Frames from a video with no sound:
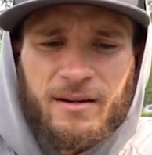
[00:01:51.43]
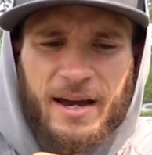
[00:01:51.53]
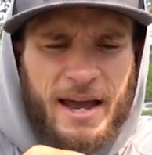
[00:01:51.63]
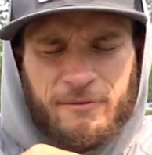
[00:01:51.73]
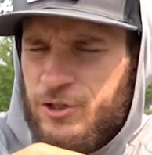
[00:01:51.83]

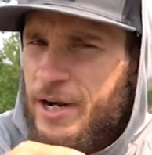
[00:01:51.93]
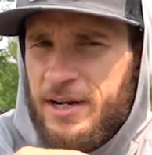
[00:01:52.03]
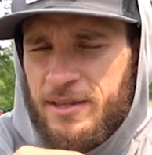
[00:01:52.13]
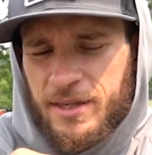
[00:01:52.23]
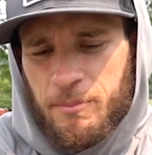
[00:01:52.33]
I haven't tried
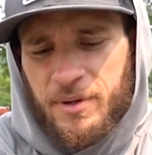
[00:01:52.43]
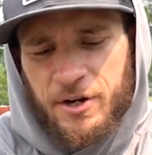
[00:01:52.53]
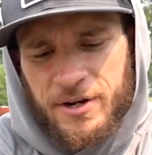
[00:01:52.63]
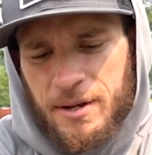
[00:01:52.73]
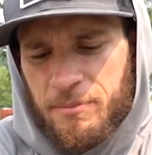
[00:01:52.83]
anything
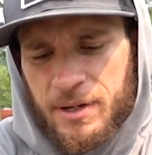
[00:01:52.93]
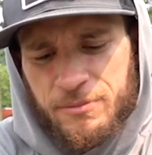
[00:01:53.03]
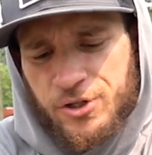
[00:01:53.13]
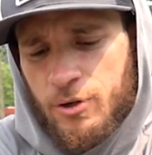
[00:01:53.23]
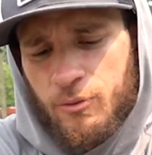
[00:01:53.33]
bigger yet, but I'm
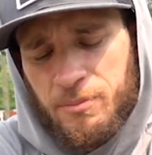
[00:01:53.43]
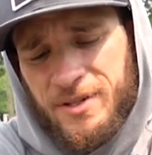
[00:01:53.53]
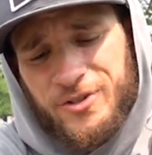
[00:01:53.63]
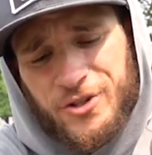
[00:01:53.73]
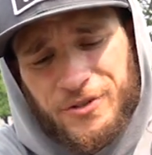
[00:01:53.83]
sure it would
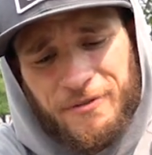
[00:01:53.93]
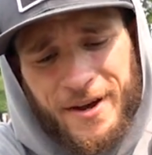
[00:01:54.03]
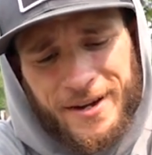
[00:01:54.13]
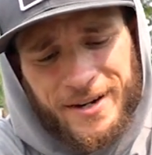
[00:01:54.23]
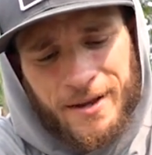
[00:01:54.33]
be just
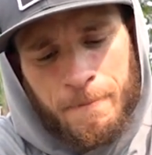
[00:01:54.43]
fine.